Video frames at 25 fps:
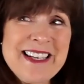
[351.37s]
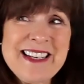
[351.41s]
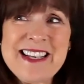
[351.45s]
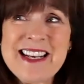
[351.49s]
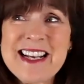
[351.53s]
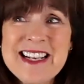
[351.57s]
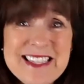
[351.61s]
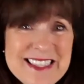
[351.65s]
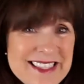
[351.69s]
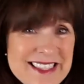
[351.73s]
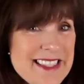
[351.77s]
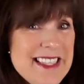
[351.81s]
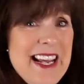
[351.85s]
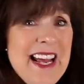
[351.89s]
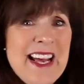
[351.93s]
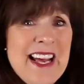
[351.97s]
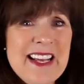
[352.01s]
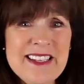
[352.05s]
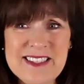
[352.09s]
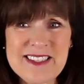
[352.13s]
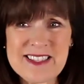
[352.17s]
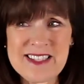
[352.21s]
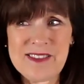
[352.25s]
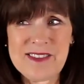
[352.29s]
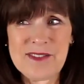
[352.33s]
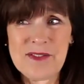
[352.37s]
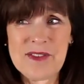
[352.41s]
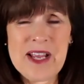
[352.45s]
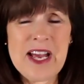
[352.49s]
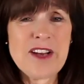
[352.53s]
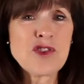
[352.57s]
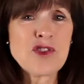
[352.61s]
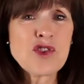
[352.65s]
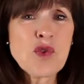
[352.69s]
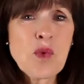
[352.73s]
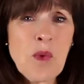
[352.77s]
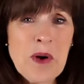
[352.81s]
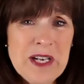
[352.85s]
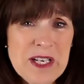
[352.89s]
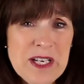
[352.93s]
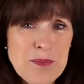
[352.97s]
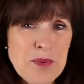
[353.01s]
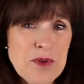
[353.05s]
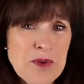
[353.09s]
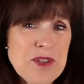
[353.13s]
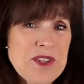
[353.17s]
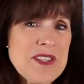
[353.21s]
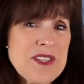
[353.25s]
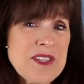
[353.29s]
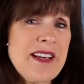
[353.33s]
extend that
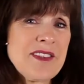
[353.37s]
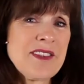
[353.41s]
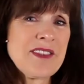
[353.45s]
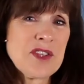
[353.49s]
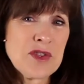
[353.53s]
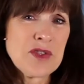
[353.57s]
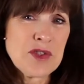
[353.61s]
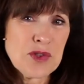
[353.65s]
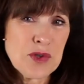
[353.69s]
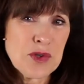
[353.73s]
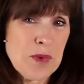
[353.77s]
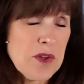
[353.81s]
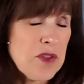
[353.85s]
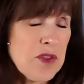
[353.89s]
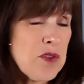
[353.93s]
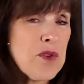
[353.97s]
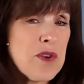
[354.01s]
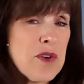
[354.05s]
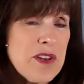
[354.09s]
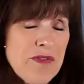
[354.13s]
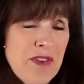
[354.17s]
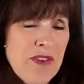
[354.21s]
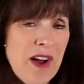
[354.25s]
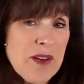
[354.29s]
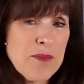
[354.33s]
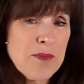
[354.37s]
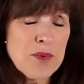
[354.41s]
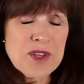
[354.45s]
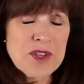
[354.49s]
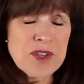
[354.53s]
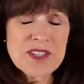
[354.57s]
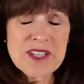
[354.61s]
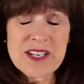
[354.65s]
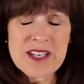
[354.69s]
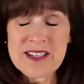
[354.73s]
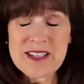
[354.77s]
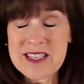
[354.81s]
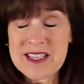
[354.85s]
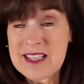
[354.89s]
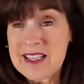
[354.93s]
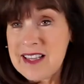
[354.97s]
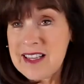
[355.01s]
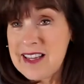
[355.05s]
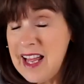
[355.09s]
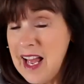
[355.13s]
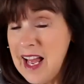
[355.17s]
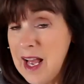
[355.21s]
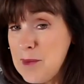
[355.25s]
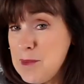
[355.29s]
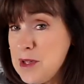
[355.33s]
20% to a 35%.
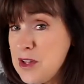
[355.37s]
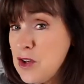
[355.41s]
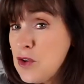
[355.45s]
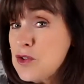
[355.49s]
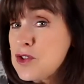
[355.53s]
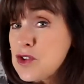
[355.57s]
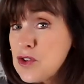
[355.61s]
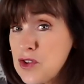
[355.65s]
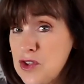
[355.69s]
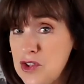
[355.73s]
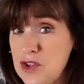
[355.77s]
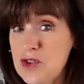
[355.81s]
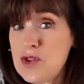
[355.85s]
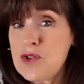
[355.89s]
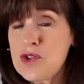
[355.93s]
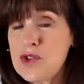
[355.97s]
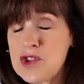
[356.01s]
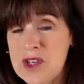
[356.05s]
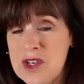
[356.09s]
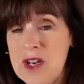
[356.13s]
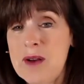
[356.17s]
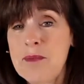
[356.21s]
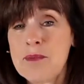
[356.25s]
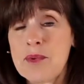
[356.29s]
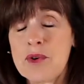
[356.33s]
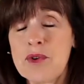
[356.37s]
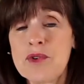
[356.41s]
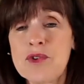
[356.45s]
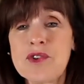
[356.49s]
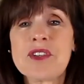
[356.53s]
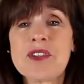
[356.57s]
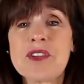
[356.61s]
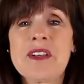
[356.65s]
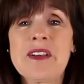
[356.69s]
I mean, those are huge numbers.